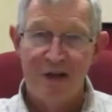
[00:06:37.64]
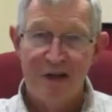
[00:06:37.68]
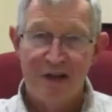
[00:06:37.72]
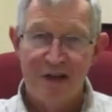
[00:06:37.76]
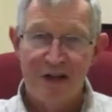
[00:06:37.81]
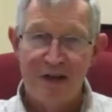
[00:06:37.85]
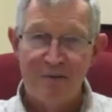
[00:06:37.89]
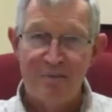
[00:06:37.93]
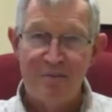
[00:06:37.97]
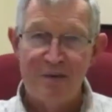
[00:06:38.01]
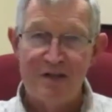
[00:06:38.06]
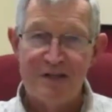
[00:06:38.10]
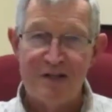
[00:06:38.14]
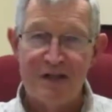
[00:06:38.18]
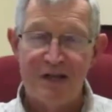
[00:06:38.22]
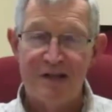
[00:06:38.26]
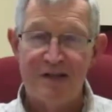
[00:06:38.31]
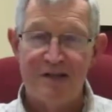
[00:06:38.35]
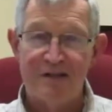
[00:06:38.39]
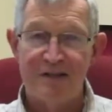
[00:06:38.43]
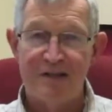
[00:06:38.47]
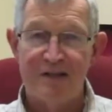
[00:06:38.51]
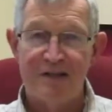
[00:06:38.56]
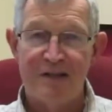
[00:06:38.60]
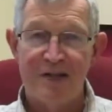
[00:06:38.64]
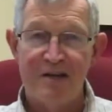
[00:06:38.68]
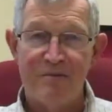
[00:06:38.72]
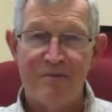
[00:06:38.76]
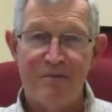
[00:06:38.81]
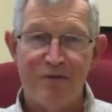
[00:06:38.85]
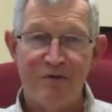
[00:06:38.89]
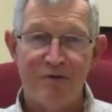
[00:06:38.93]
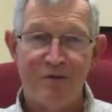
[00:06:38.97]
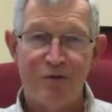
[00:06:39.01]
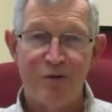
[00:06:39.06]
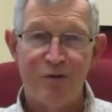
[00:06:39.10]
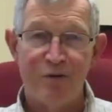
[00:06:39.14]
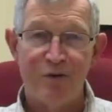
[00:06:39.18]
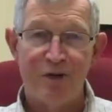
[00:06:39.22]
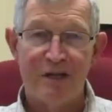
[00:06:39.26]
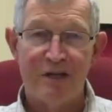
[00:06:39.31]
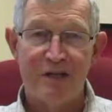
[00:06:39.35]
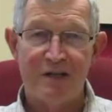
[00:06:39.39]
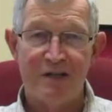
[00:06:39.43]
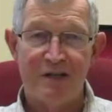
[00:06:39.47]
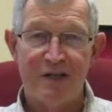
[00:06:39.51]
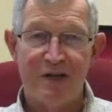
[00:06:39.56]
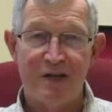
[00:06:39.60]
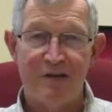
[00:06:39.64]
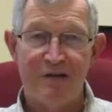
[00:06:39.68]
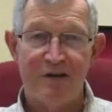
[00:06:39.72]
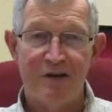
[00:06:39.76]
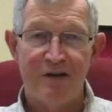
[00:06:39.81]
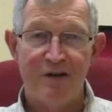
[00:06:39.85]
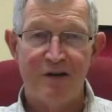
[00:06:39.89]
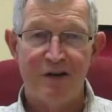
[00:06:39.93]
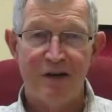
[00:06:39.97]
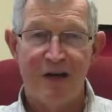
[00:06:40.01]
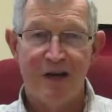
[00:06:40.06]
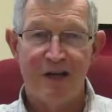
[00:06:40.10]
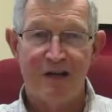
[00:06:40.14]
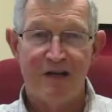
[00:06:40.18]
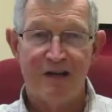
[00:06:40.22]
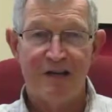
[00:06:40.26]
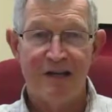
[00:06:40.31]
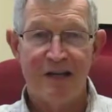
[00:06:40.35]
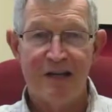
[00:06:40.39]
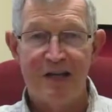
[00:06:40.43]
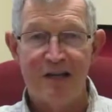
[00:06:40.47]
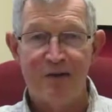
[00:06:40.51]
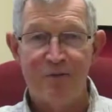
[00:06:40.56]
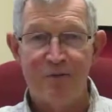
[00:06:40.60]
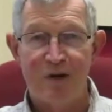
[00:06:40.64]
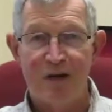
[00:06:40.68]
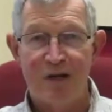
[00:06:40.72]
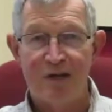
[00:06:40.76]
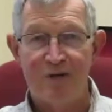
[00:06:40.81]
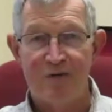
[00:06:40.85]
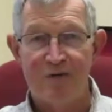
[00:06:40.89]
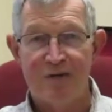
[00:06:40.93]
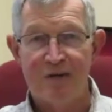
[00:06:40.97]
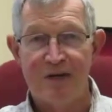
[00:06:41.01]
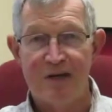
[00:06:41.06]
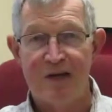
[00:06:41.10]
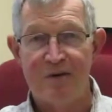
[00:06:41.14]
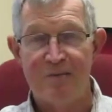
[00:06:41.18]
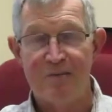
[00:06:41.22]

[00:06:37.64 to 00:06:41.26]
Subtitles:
can be taken the day before you enter an area and daily while you're there,